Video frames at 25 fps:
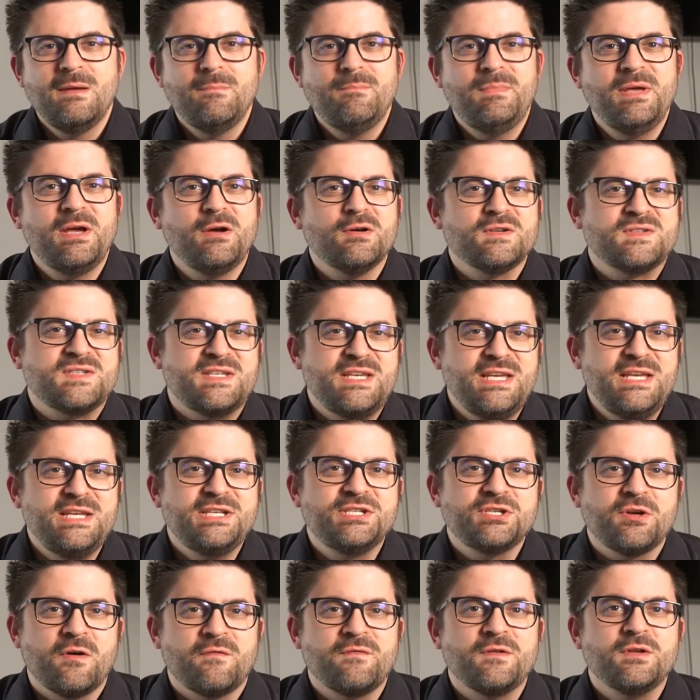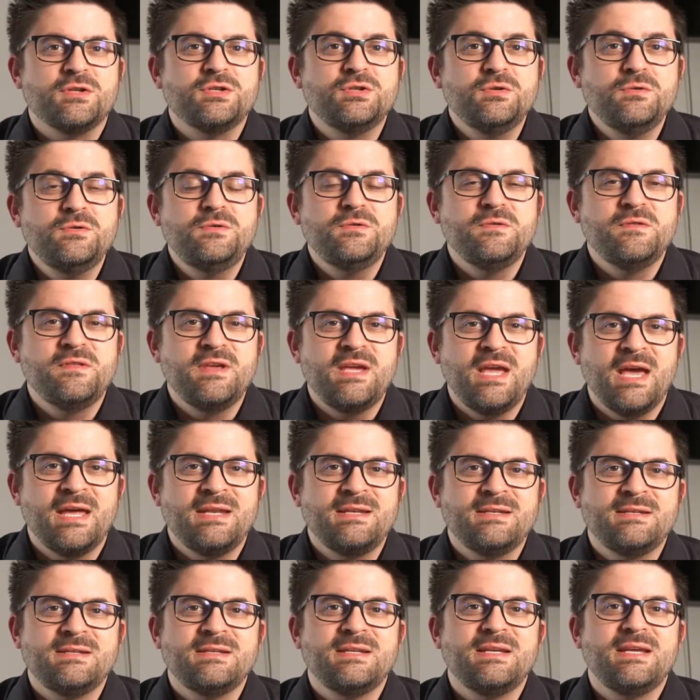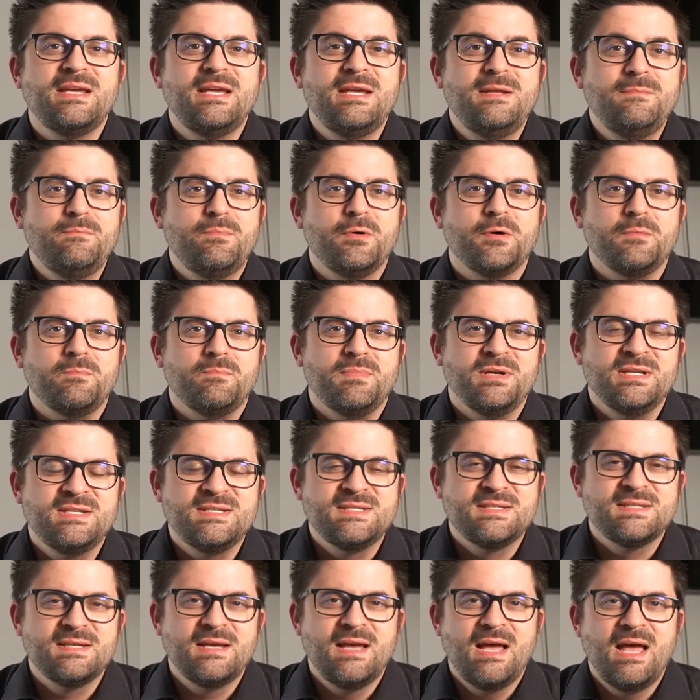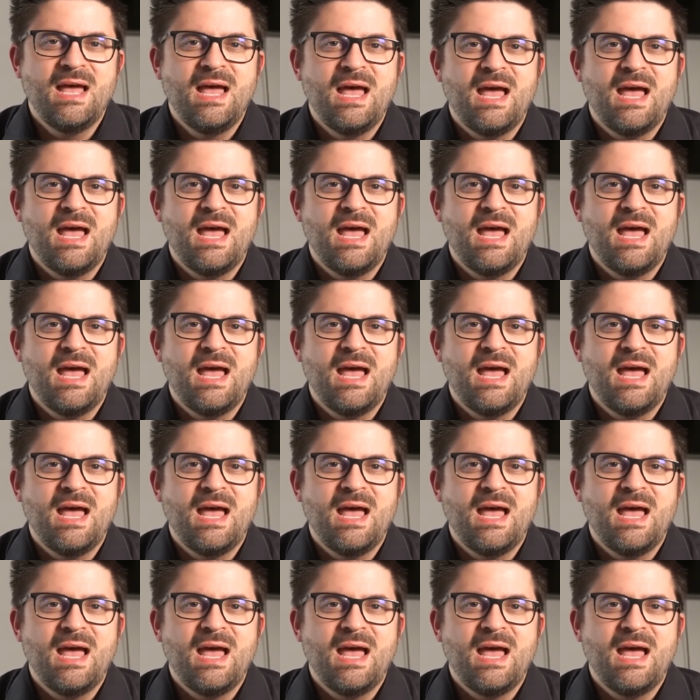Because each of the 2 to the n input bits